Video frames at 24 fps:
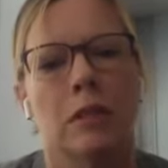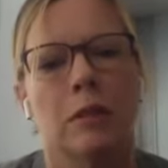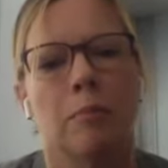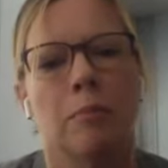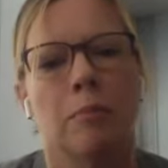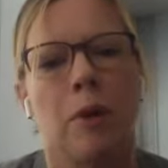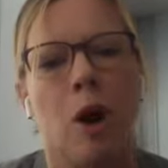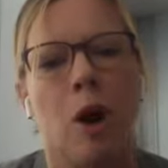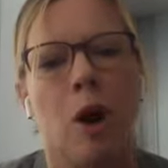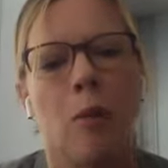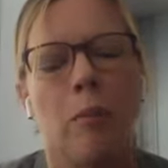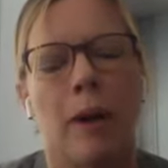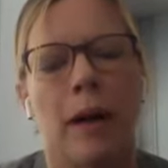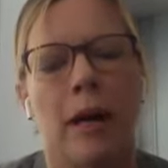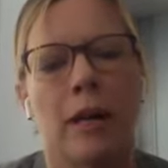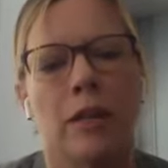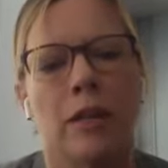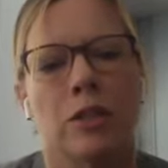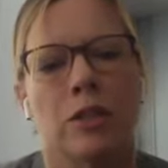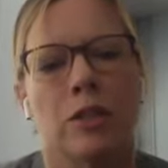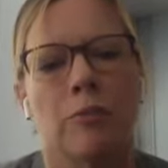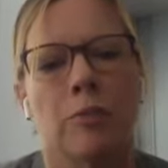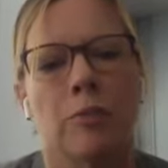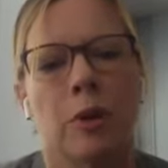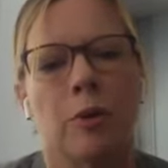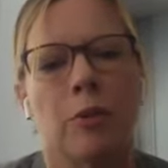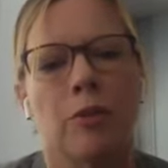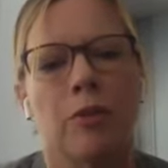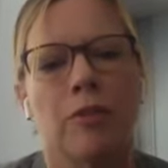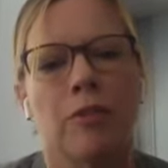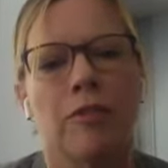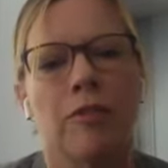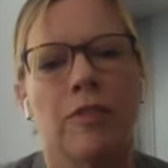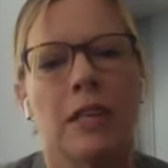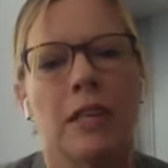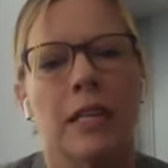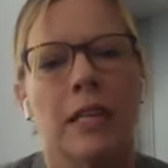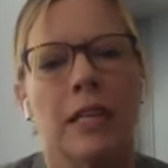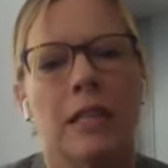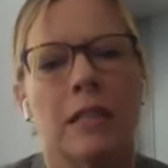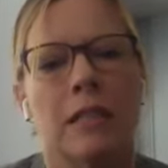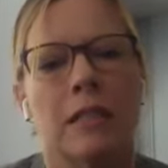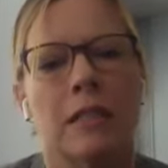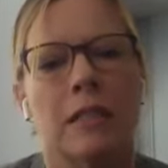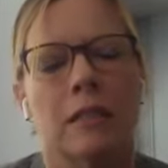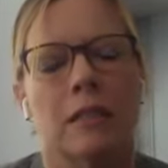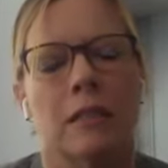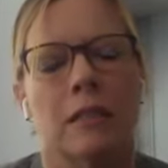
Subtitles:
The ball mounds of both feet.